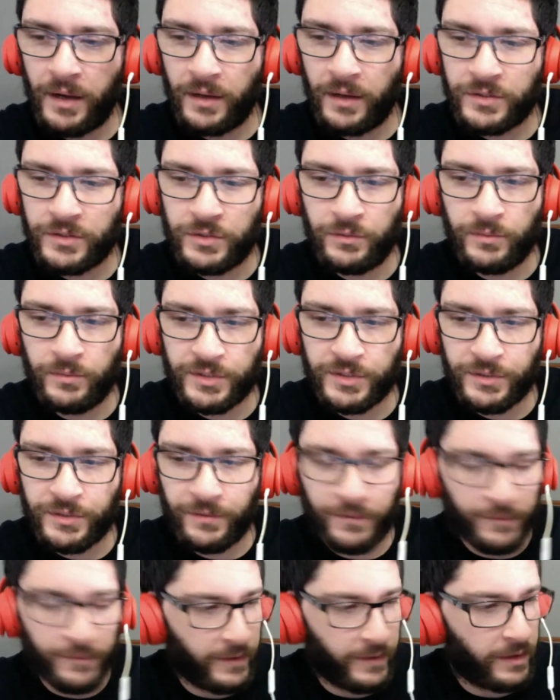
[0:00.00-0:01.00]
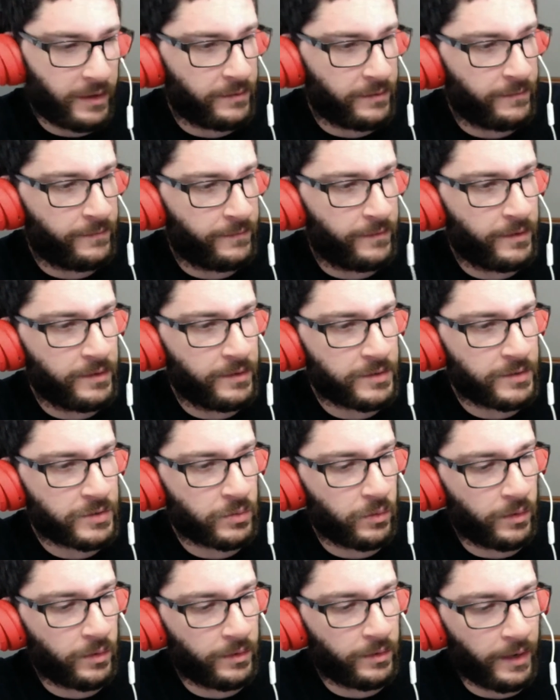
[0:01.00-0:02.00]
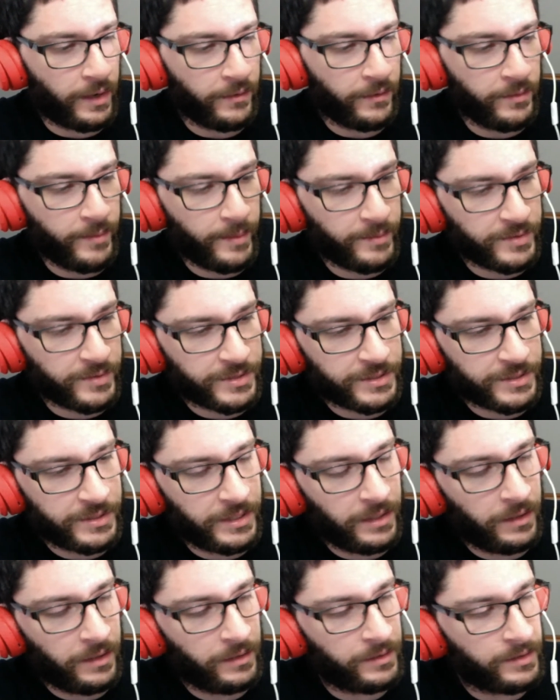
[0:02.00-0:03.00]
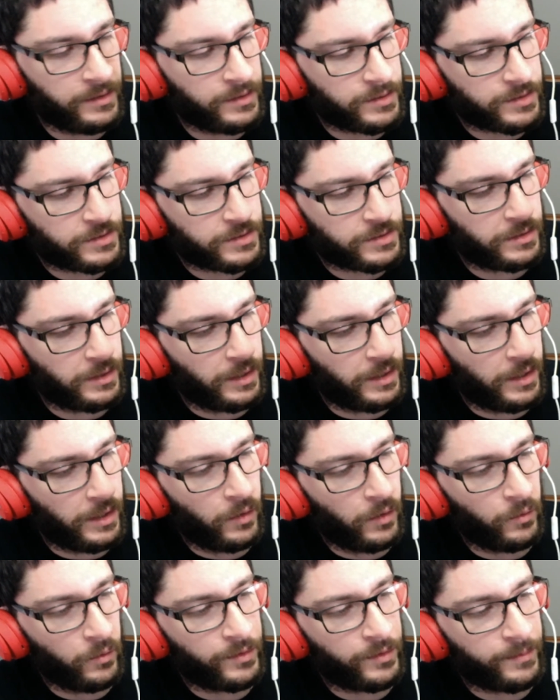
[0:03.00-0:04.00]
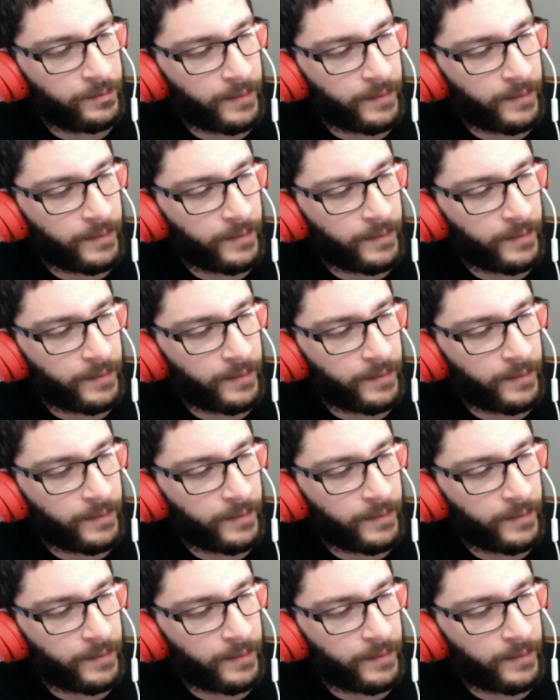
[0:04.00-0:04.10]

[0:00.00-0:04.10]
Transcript: too much of a fan of this one. I remember seeing this with my